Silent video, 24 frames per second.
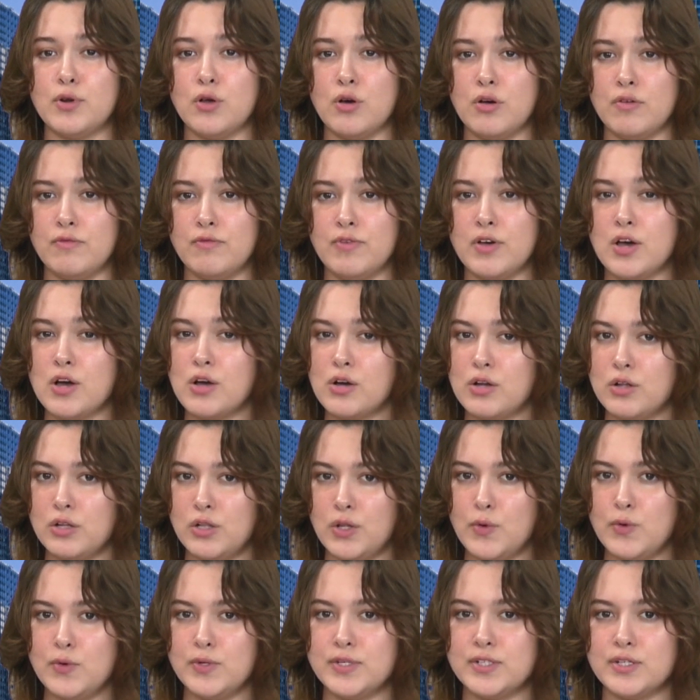offer
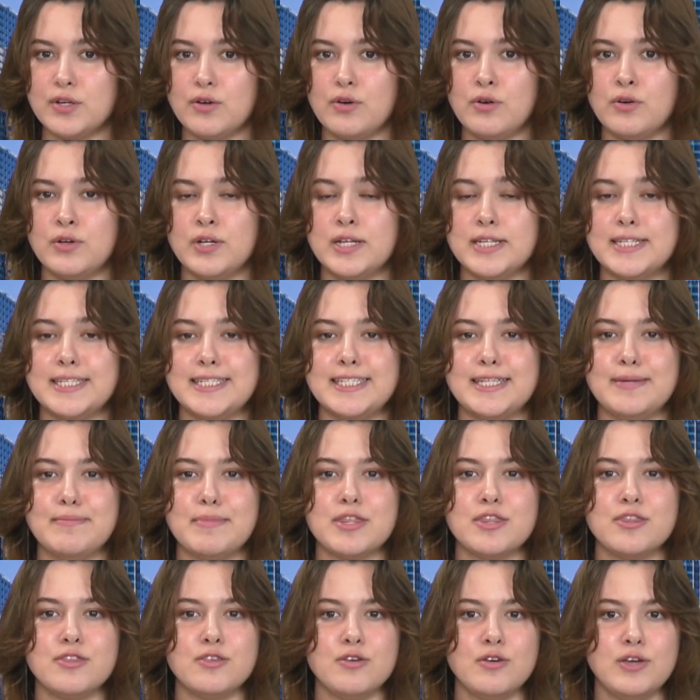closed on December
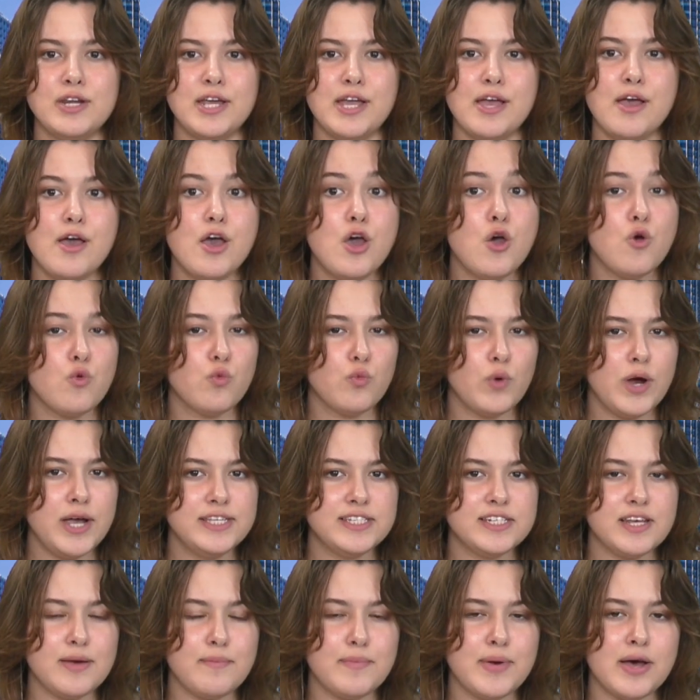30,
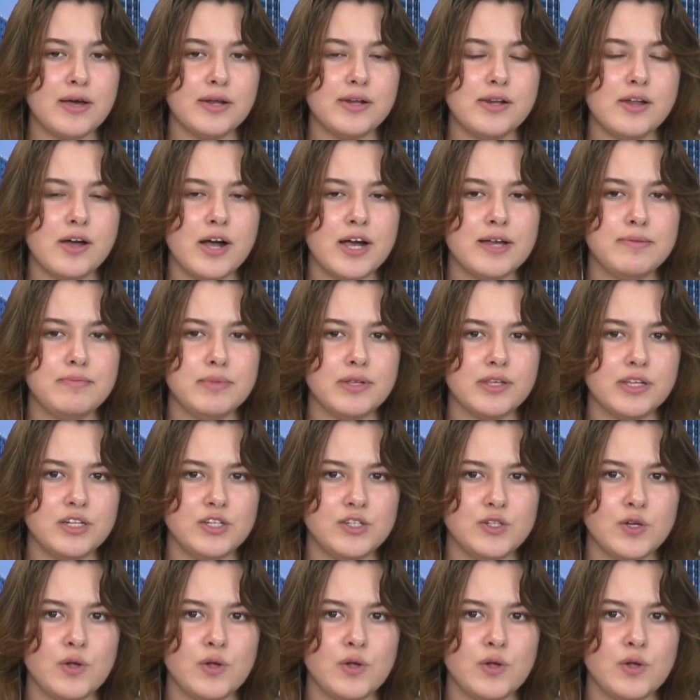raised about $9 million.